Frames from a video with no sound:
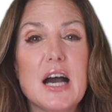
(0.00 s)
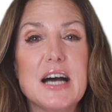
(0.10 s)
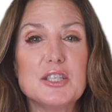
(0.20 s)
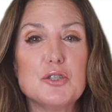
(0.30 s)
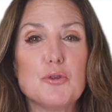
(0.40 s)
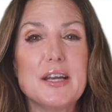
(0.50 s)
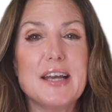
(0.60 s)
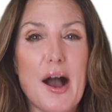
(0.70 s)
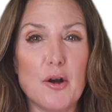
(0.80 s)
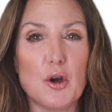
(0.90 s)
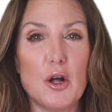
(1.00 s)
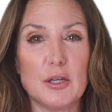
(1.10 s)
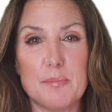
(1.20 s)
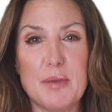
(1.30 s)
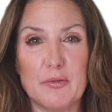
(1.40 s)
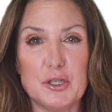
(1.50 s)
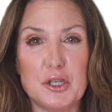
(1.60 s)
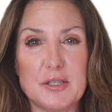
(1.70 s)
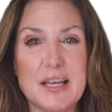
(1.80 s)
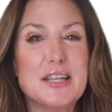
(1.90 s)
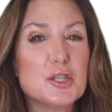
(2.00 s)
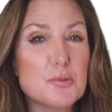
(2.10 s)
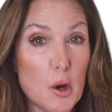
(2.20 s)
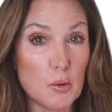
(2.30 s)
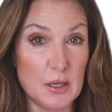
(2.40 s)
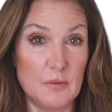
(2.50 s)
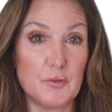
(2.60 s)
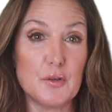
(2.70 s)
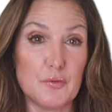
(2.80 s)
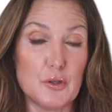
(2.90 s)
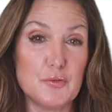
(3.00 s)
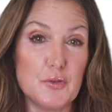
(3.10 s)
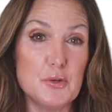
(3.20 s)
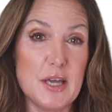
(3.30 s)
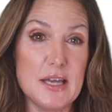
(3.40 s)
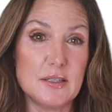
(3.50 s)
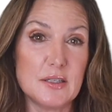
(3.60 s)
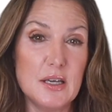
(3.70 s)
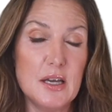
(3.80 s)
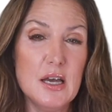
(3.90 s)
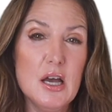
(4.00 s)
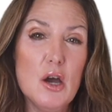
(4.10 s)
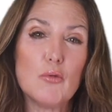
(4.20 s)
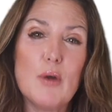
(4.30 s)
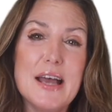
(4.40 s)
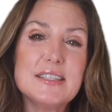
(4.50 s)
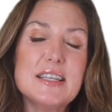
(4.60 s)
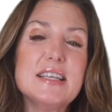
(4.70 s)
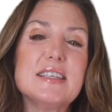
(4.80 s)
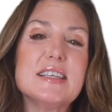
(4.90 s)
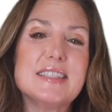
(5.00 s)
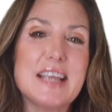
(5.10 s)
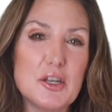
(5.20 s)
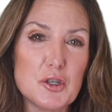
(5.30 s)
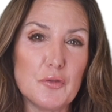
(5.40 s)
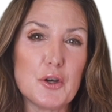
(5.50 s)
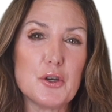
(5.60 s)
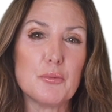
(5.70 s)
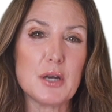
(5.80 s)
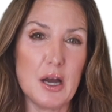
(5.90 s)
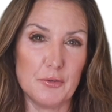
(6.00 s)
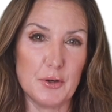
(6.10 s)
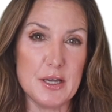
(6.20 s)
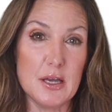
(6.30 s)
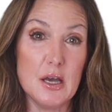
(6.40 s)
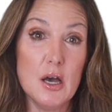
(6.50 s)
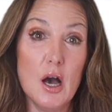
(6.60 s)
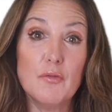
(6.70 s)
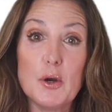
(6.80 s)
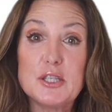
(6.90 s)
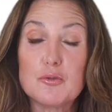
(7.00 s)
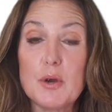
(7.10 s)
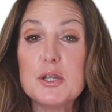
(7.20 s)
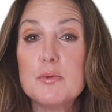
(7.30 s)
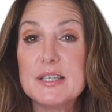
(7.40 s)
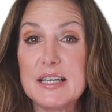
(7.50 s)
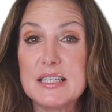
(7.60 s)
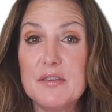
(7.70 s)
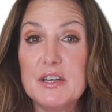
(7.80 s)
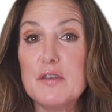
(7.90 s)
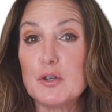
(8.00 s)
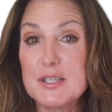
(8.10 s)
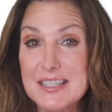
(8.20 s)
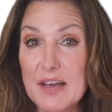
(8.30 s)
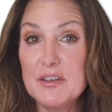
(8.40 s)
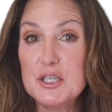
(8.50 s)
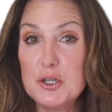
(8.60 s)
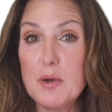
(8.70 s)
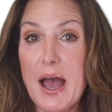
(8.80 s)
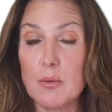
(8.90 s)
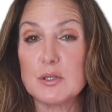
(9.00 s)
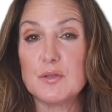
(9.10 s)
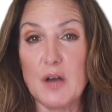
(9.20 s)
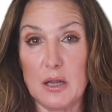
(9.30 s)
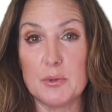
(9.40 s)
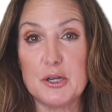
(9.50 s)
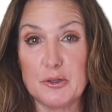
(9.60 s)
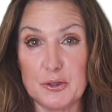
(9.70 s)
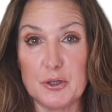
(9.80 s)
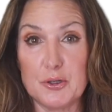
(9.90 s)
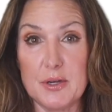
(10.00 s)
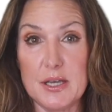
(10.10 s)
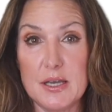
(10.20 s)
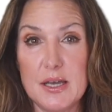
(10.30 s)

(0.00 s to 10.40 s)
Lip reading: concentrated alcoholic beverages and smoking for the first few days. Rest is essential for your recovery. Avoid strenuous activity for 72 hours following your surgery.